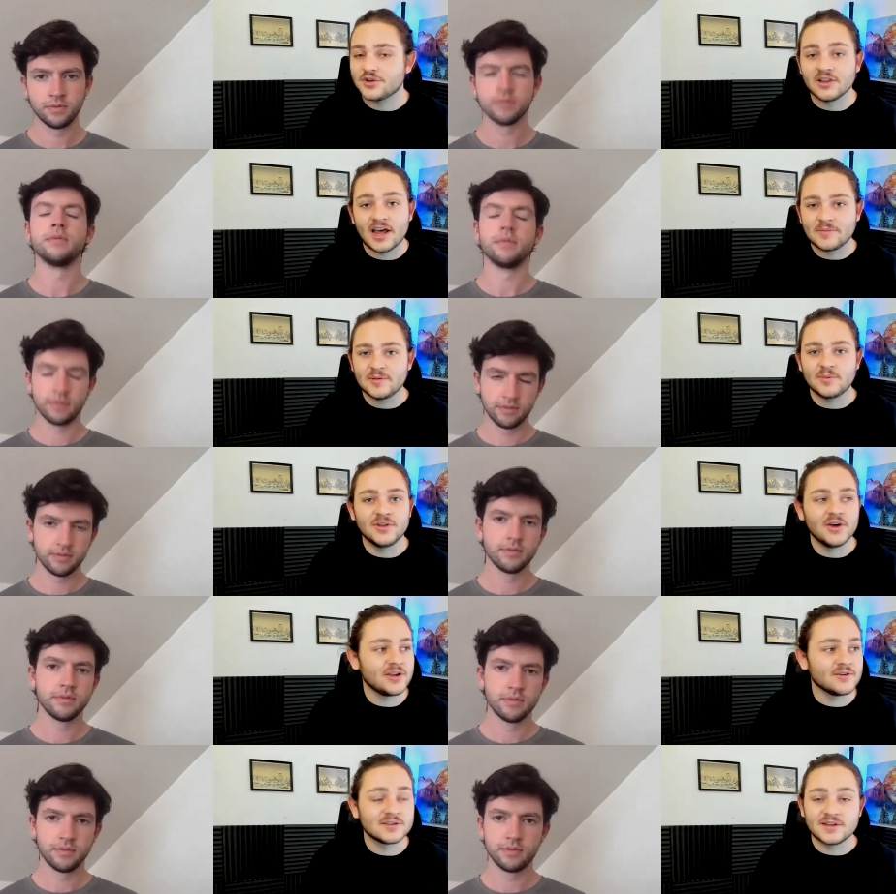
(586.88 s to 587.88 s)
Speaker 1: i'm sure a lot of people know
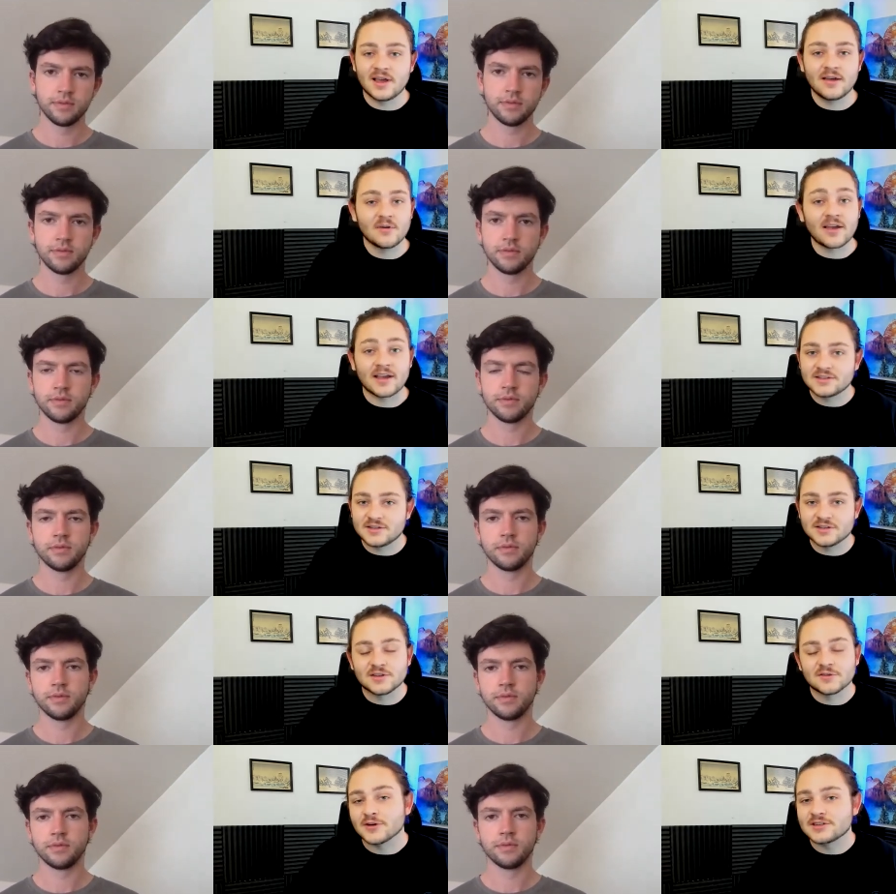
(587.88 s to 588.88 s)
you was, uh, i guess this
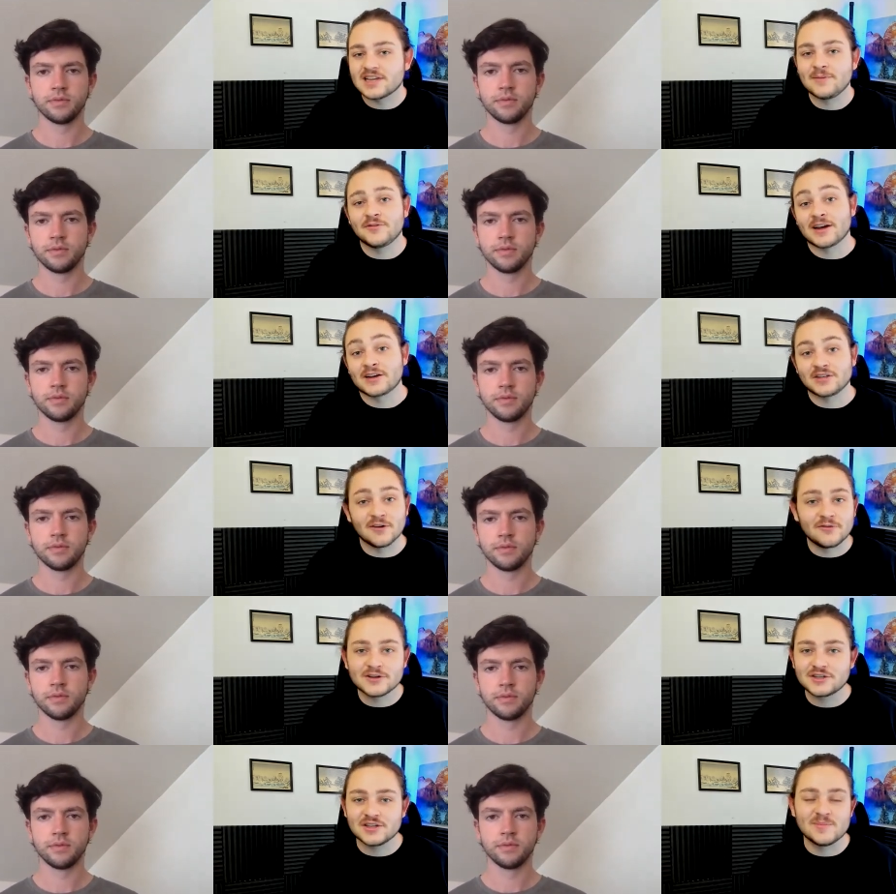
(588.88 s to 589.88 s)
is the first time you've actually
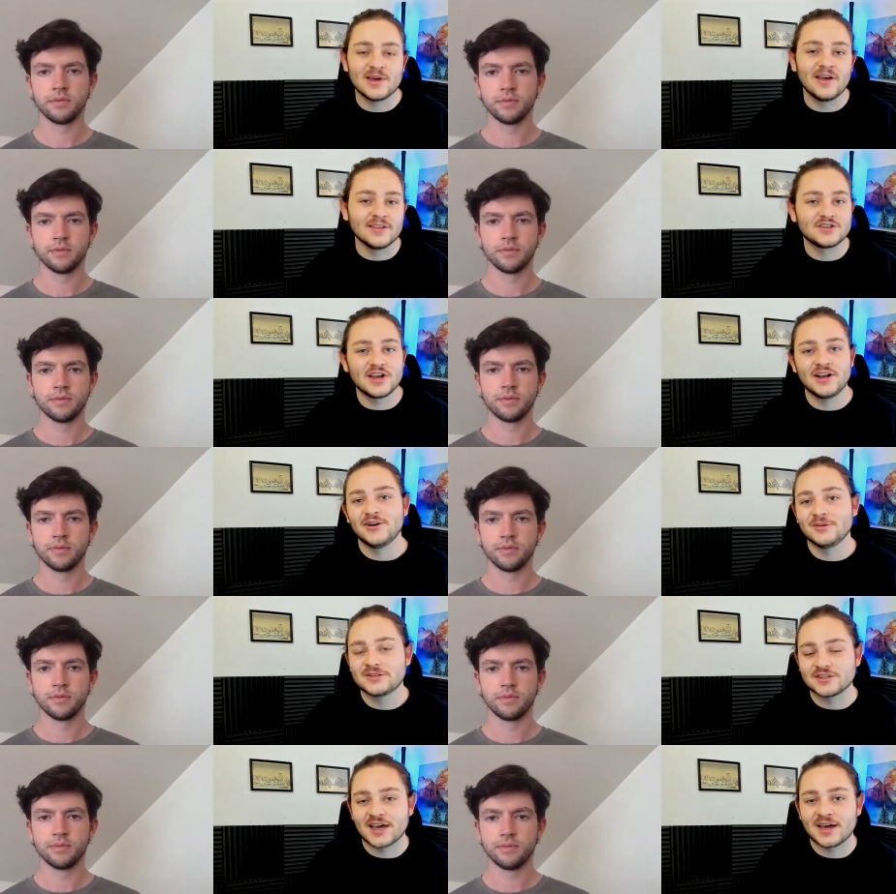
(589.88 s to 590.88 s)
officially been on the channel
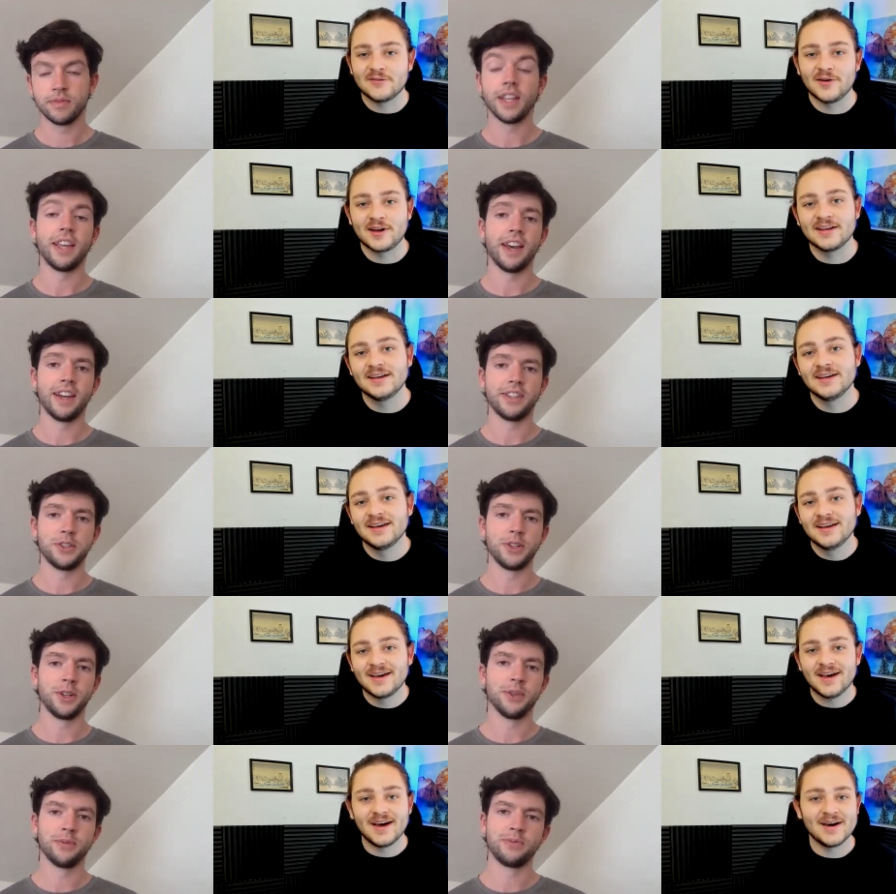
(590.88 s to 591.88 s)
which is kind of funny yeah,
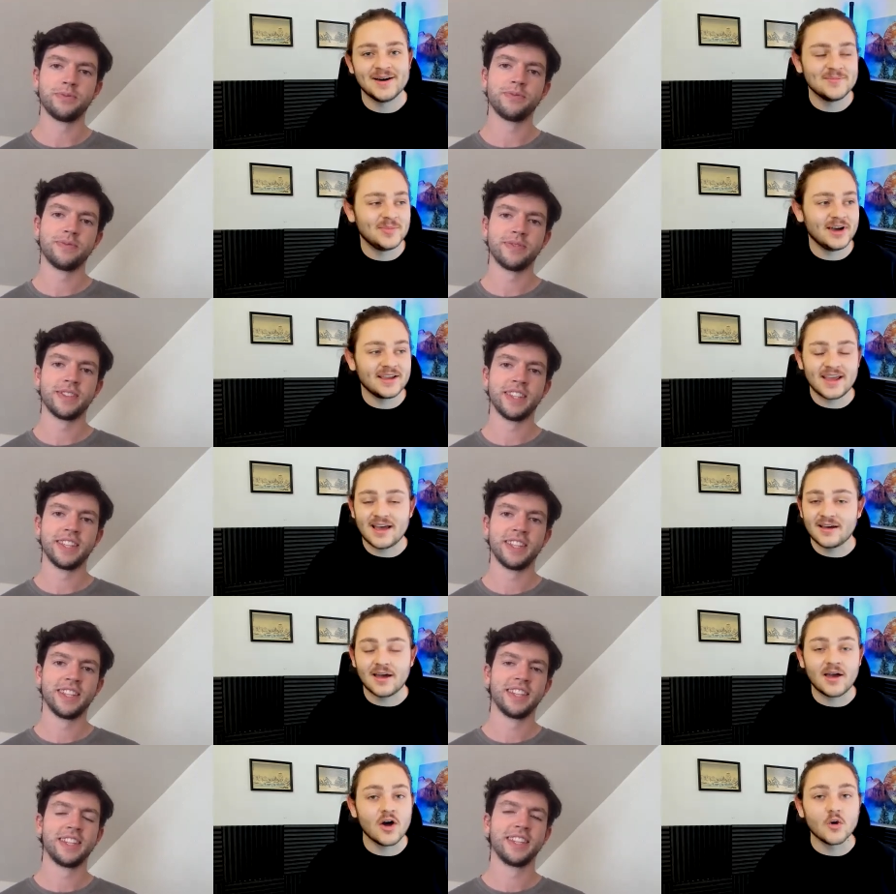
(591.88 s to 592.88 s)
um, but yeah
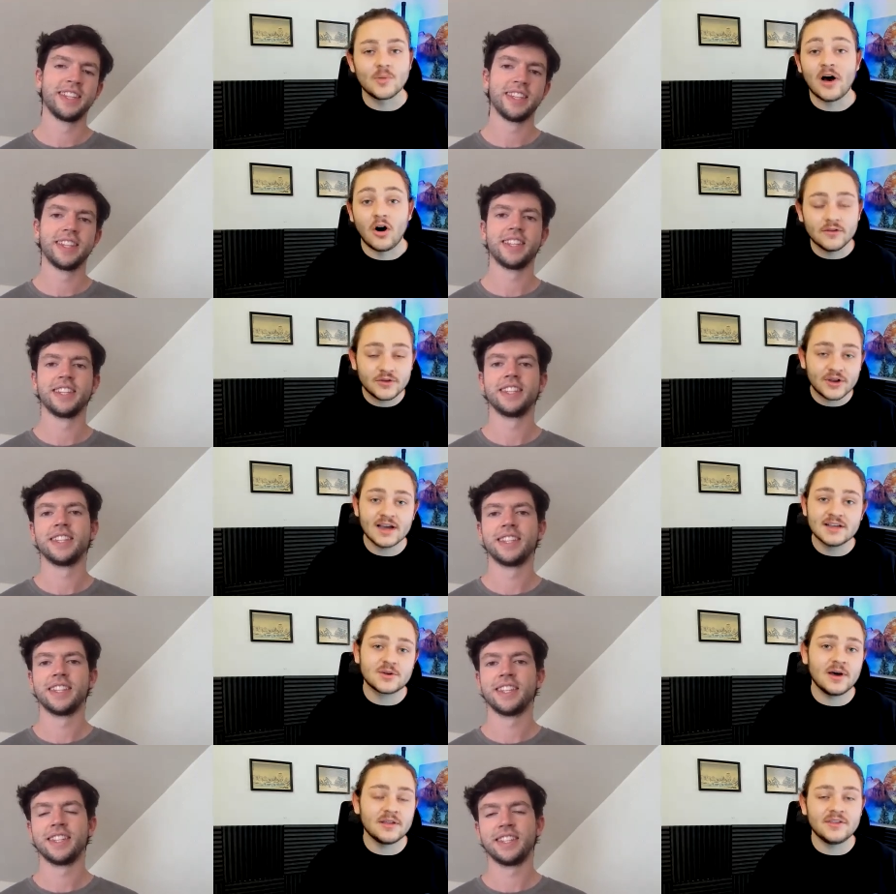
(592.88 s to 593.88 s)
I, I, hope all of you
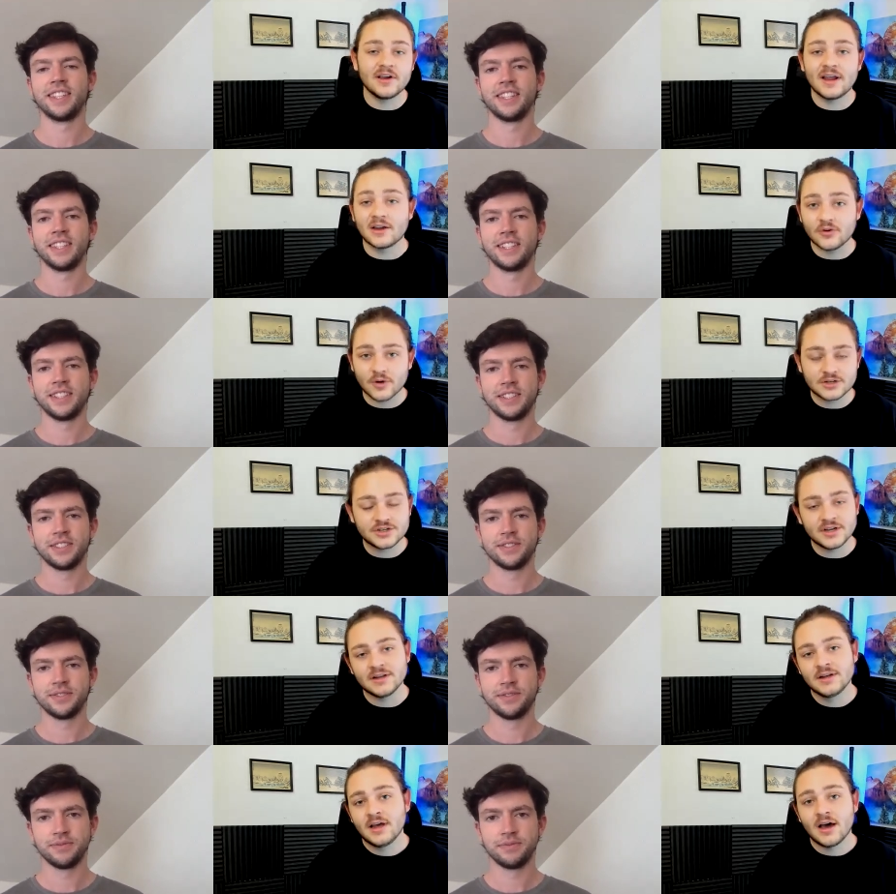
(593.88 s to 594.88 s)
guys go out there and crush
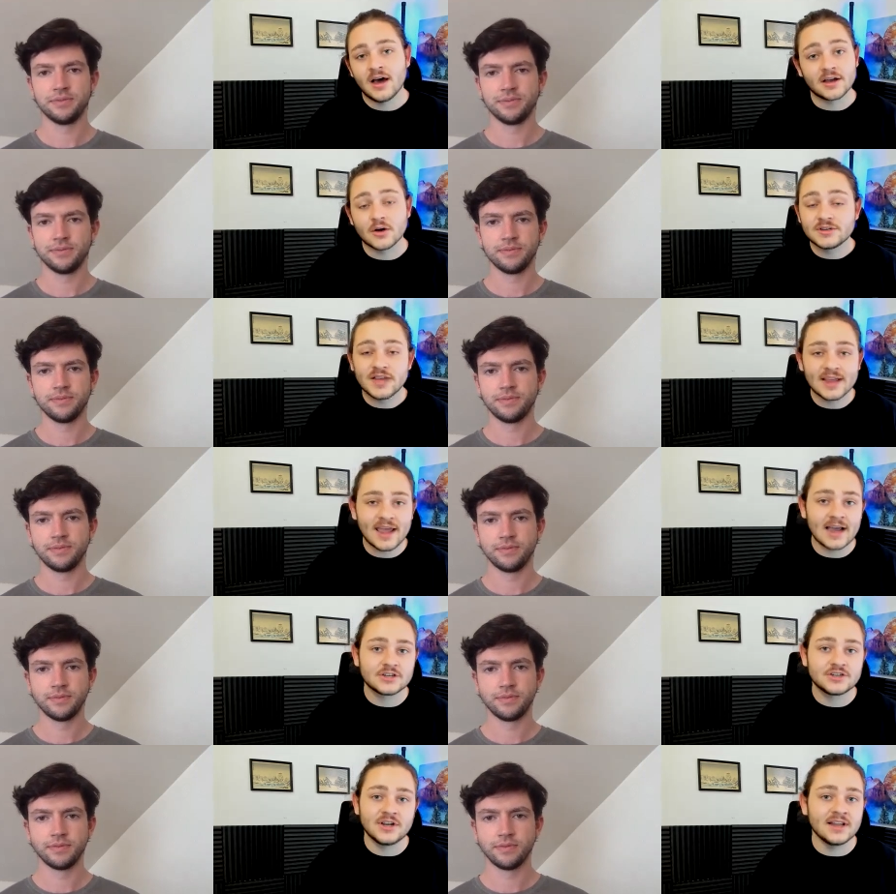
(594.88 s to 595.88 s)
it uh, go take
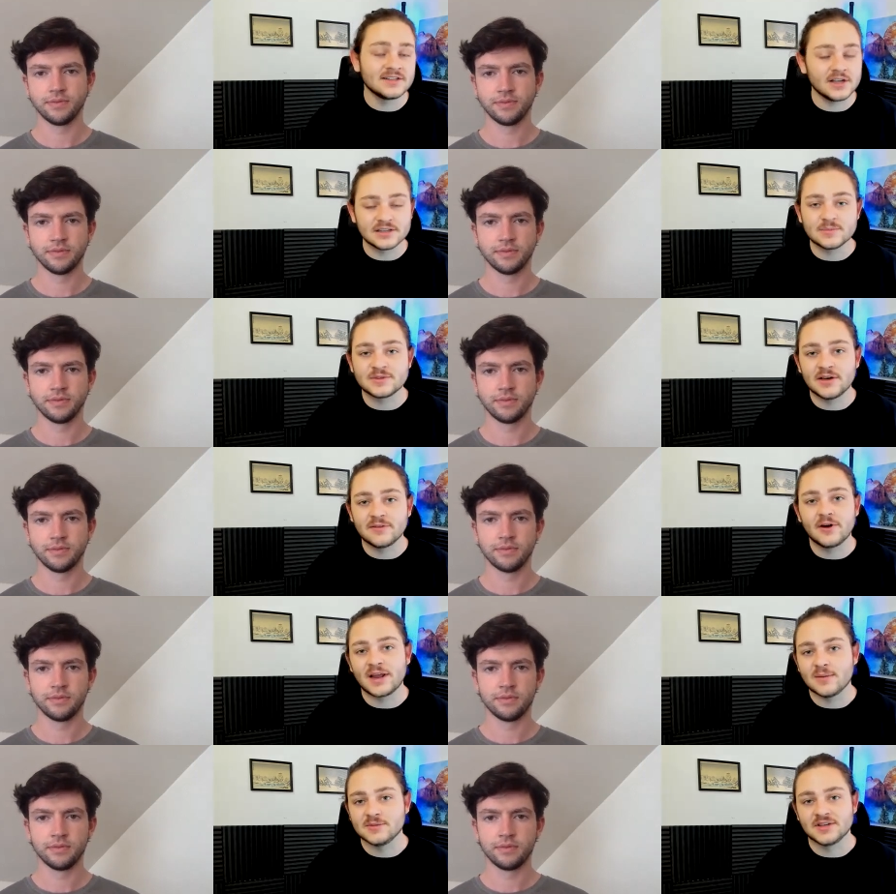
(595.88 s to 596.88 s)
action and sell some stuff
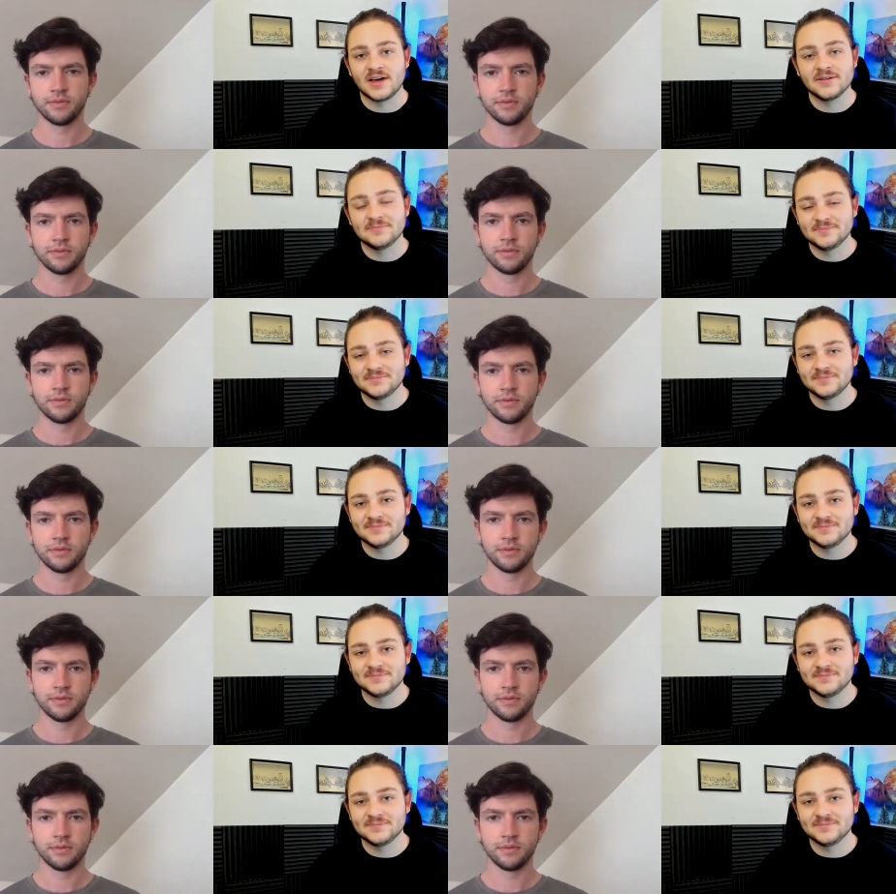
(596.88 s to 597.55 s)
on amazon